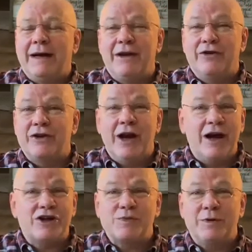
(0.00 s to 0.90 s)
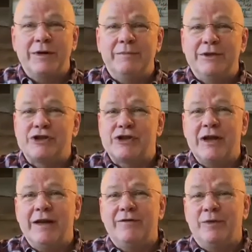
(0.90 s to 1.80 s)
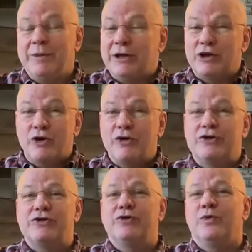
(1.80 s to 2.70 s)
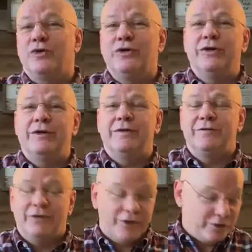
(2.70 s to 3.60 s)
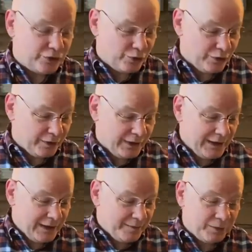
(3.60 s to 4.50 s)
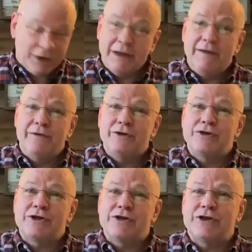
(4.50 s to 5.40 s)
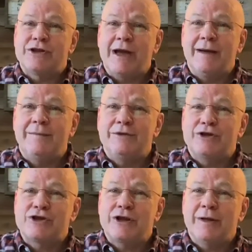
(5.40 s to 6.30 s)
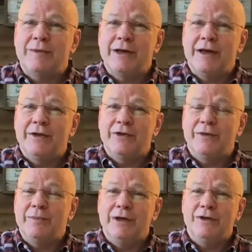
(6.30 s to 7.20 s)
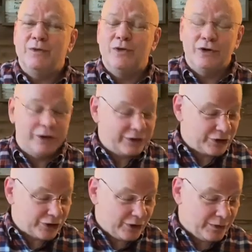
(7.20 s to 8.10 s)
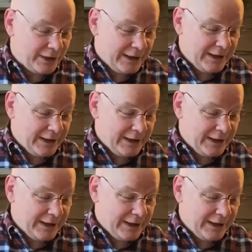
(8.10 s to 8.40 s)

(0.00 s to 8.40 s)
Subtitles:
hear the gospel and be saved or be encouraged through the word. For those who are believers, it's a time just to come together and be in the word. And so